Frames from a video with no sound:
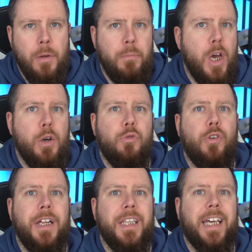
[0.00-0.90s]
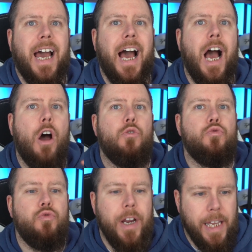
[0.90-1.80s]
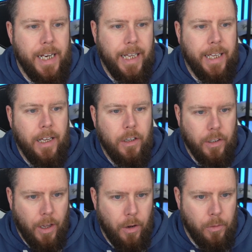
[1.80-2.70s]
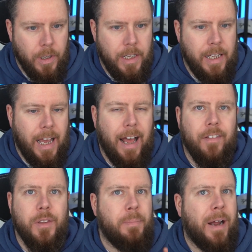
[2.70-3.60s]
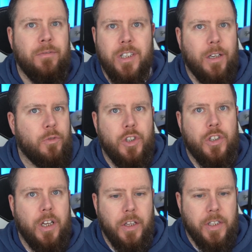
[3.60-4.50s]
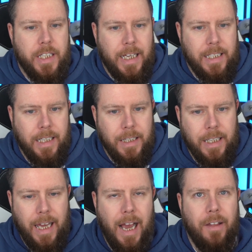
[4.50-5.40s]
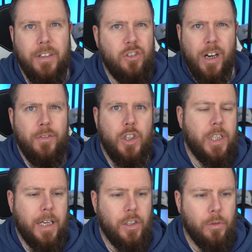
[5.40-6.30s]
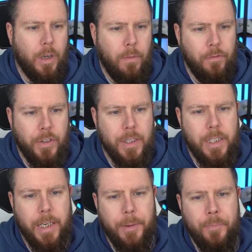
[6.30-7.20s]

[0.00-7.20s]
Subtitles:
Merc were running the car really low, and the bouncing was just unsettling the car, and the drivers just had no confidence in it.